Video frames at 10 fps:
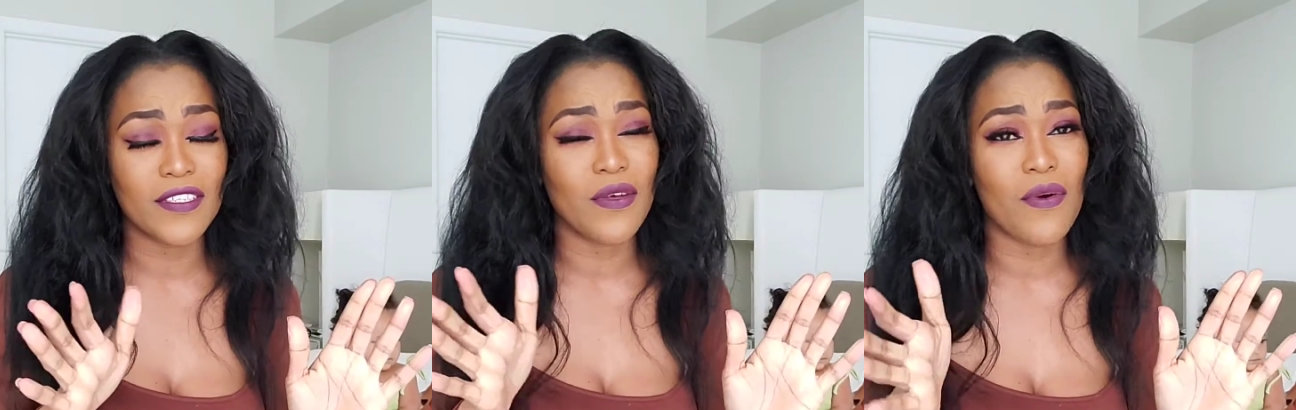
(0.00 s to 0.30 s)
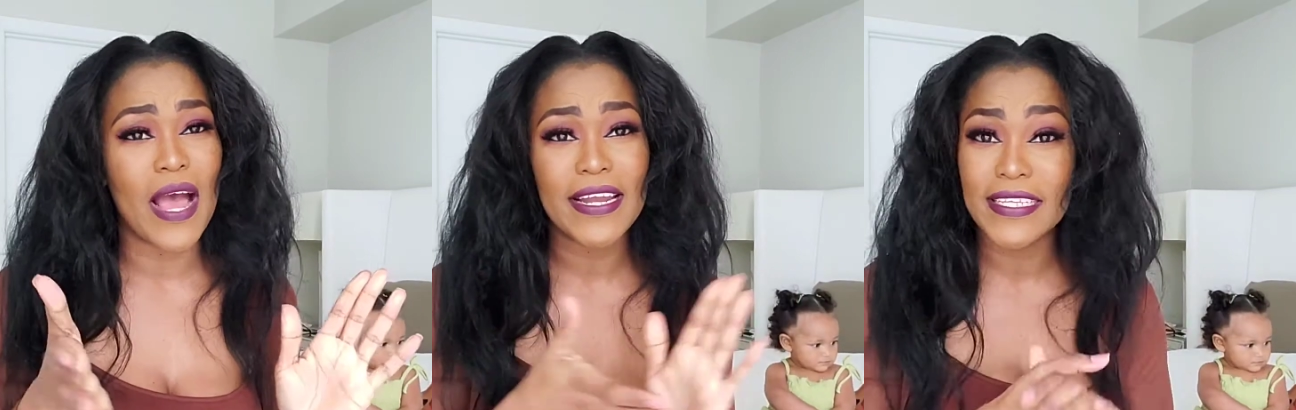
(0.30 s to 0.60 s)

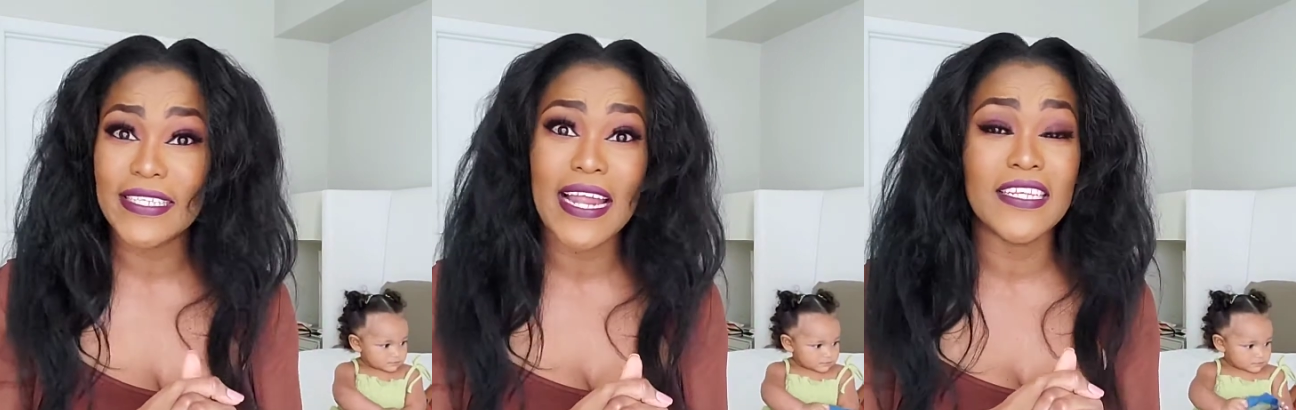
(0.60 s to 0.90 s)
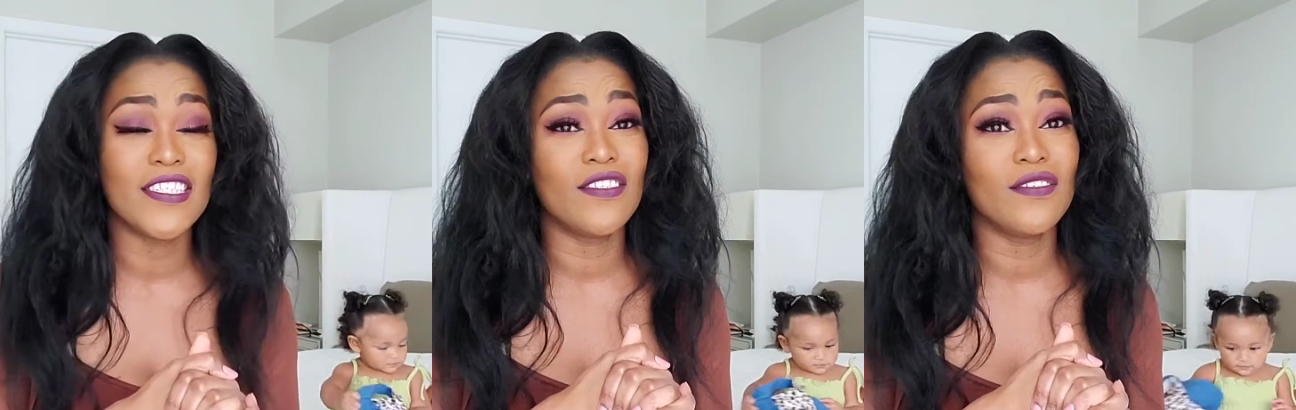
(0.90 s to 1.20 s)
Speaker 1: so I
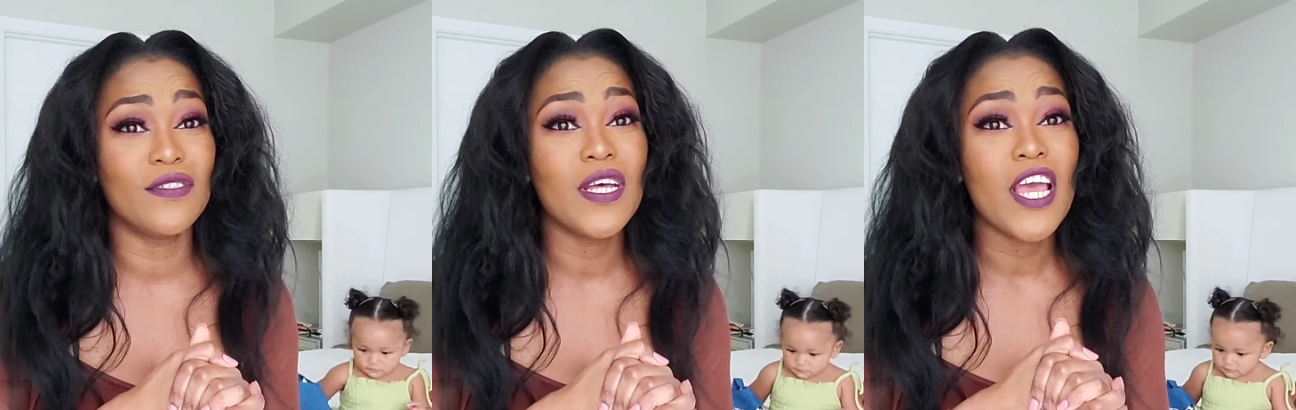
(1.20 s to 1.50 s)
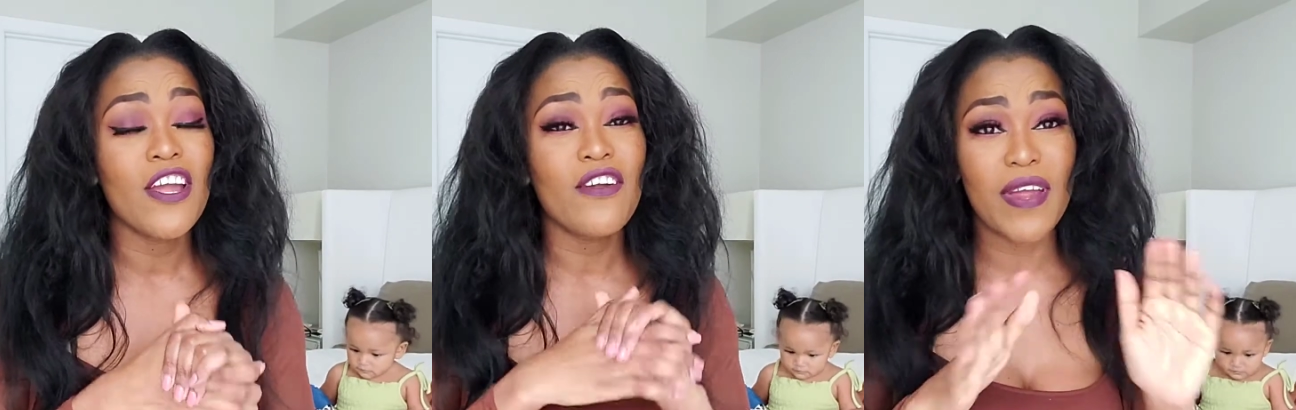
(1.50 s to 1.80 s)
decided to
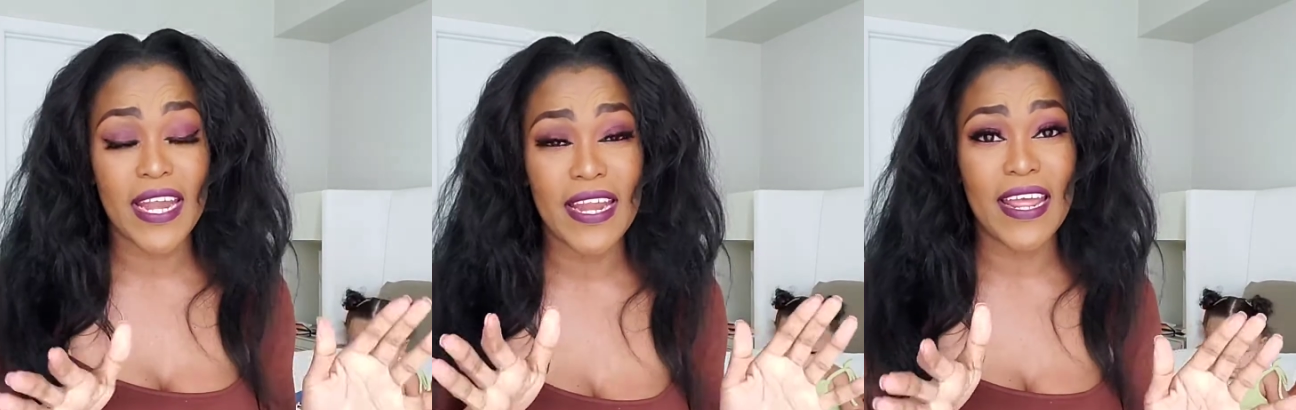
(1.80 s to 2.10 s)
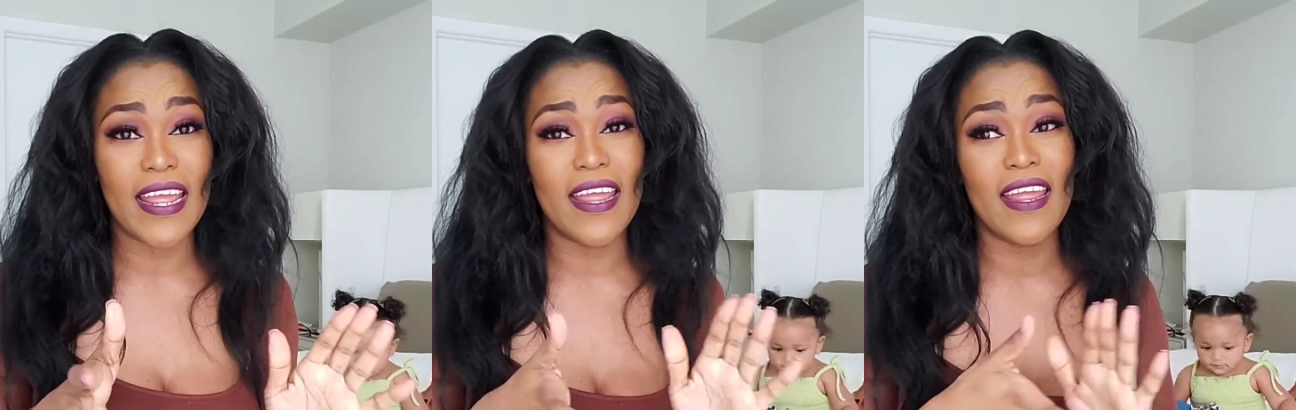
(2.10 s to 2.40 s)
create
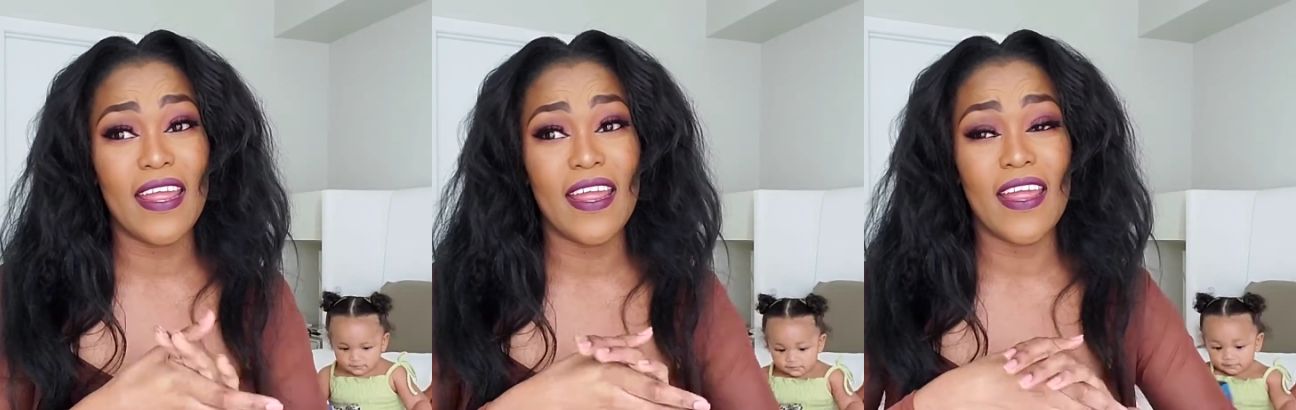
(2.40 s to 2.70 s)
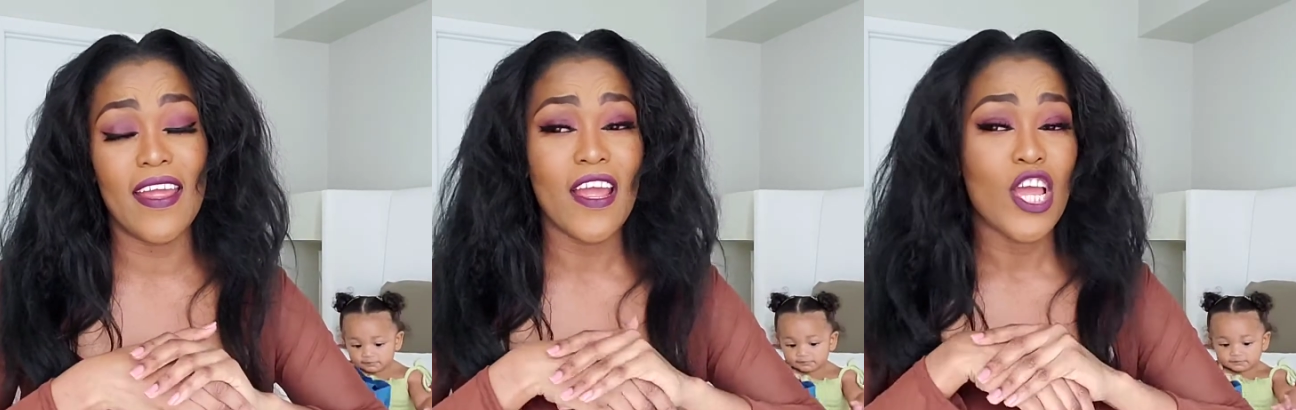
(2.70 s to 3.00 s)
a.